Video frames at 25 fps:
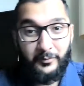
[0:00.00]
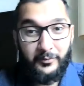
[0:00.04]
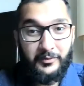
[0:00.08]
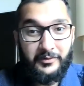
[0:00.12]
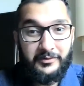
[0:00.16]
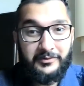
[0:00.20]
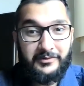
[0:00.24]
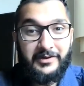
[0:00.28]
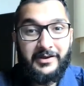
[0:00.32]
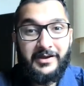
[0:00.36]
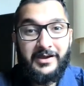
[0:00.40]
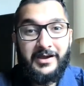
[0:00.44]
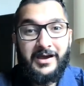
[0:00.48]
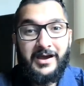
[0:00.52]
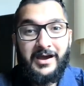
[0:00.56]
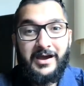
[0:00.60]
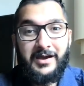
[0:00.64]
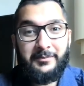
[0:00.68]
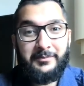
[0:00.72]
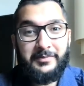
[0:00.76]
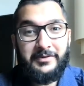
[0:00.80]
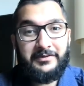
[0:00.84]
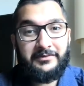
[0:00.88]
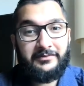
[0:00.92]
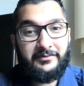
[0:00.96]
would
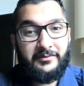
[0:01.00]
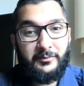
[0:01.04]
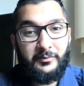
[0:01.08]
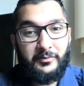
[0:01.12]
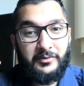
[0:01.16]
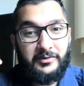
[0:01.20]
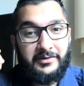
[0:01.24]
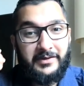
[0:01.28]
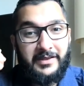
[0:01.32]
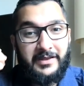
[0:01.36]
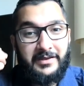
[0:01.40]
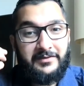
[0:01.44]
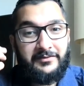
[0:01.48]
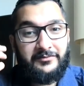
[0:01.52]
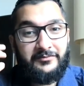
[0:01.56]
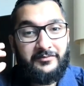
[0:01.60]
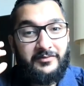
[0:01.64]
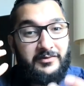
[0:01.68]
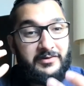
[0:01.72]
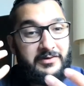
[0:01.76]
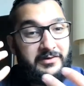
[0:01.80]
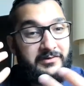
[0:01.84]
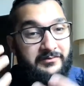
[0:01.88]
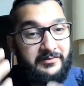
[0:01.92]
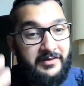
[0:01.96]
be someone that is
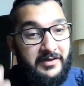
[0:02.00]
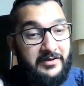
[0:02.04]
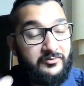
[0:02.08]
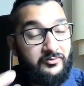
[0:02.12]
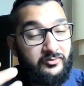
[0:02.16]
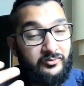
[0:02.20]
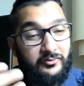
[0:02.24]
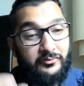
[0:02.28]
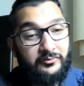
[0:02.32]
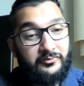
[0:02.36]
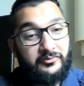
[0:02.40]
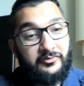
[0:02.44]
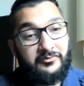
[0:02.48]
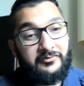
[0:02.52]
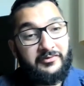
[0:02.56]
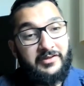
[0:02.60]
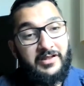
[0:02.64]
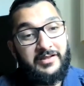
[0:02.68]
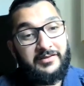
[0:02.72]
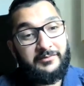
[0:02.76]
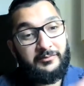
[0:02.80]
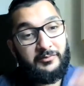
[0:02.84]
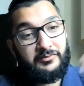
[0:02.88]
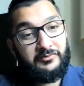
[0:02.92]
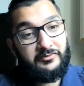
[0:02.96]
very intentional, just
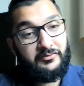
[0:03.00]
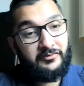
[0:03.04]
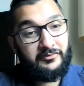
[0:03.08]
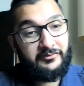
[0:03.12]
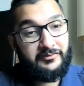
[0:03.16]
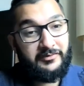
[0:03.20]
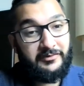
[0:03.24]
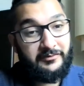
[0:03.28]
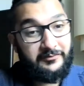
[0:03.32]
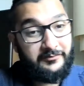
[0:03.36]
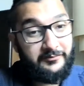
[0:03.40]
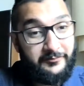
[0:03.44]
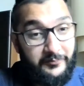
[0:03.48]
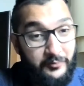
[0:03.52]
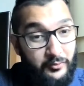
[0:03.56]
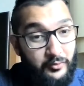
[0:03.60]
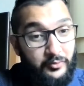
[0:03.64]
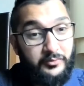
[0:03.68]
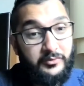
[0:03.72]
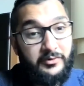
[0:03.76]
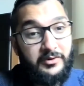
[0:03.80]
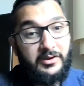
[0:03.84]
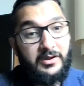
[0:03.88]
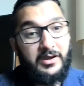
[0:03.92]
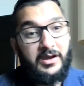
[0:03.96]
not with just his
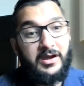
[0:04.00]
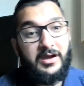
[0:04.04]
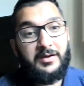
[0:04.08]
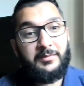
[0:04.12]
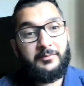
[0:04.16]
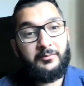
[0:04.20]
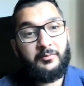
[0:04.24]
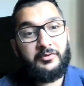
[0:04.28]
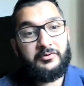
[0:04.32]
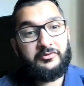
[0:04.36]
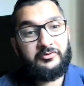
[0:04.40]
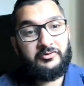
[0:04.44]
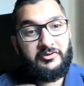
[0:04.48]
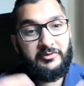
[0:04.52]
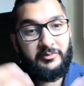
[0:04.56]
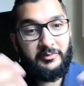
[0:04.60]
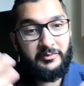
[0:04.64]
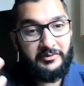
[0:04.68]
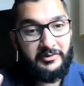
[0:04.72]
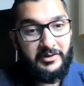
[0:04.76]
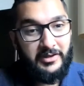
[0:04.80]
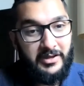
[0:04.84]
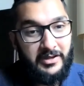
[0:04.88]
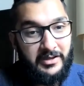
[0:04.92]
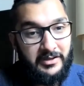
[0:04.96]
food, which he
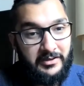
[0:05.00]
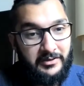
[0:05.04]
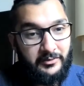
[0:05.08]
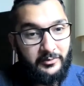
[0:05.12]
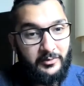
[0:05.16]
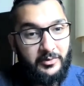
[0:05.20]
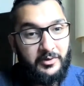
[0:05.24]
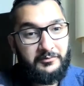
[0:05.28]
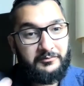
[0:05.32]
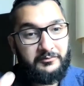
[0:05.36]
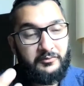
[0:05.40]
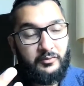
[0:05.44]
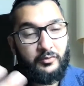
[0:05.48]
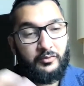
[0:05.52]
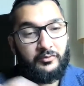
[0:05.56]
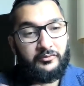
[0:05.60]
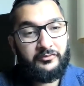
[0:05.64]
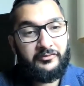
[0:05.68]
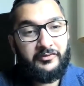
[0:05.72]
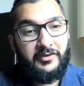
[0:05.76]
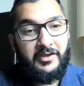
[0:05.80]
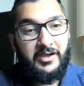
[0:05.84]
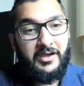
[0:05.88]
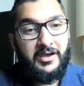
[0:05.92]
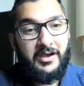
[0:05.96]
would, you know, of
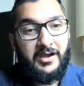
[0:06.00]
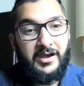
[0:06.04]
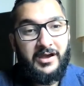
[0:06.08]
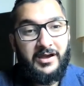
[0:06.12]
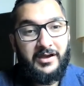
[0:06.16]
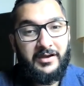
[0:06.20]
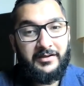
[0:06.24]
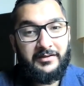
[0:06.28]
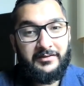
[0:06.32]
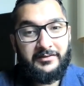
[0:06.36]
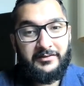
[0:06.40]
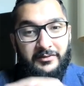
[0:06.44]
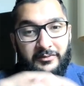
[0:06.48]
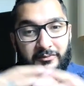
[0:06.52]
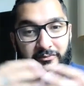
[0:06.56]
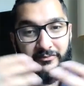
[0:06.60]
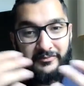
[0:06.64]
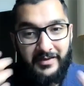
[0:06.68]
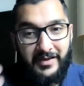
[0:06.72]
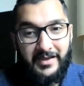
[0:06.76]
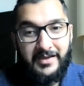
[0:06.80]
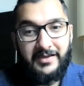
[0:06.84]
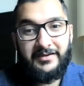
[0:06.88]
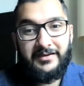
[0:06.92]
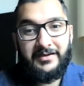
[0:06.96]
course, you know,
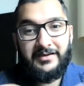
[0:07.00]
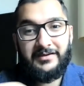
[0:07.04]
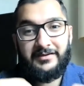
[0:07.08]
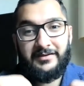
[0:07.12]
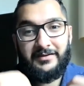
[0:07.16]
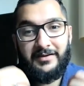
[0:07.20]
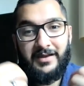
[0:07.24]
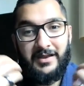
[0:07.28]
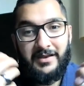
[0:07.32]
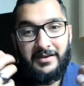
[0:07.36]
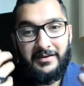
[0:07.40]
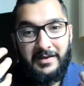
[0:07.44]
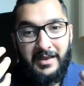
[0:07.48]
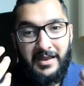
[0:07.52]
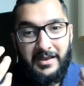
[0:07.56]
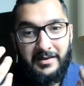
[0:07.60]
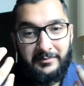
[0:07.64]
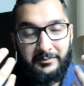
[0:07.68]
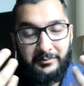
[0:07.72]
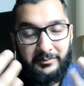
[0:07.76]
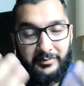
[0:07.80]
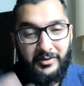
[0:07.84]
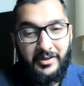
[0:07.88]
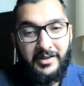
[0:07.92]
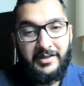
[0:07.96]
take
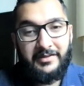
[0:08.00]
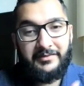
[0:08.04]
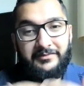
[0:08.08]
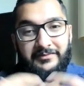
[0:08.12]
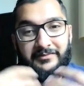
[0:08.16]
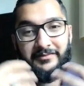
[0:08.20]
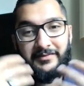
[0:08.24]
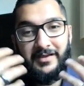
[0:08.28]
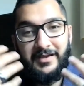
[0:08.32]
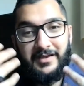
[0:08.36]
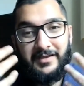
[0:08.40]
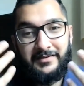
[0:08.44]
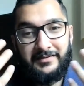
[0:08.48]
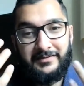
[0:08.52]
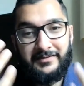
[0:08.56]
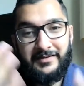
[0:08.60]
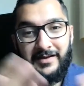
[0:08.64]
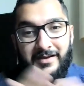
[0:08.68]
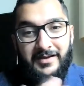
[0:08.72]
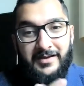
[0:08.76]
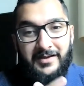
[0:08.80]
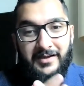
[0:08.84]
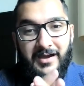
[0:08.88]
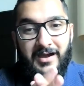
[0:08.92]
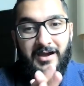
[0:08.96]
and bless and
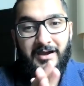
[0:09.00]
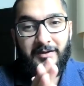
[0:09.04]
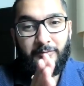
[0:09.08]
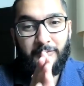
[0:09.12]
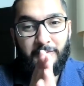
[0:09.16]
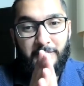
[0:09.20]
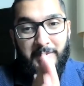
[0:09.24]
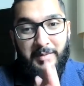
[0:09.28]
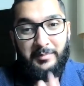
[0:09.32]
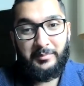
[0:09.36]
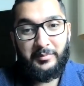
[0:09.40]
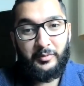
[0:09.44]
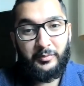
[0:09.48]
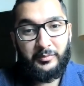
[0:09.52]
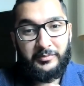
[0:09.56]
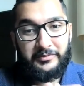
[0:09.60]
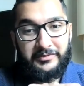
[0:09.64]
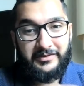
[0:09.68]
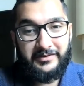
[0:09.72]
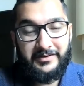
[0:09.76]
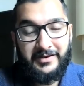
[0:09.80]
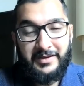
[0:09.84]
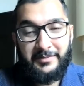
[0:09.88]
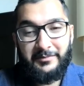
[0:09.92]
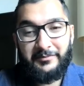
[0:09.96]
remember with
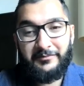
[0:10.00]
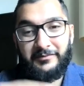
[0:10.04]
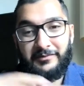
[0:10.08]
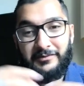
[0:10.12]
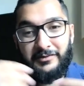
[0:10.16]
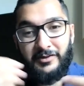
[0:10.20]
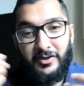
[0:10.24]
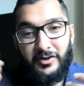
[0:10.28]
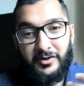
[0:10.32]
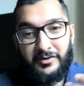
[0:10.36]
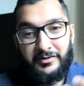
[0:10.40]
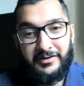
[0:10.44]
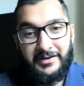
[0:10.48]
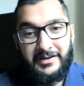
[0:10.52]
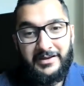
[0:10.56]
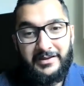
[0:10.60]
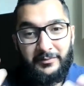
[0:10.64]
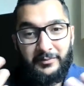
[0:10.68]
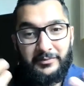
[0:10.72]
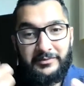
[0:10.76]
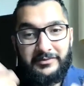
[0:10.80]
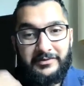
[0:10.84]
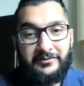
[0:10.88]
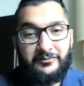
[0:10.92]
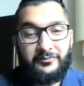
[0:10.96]
the name of Allah and eat
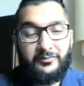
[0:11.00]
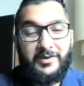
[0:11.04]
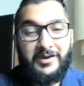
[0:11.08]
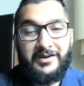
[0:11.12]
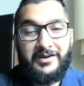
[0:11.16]
with his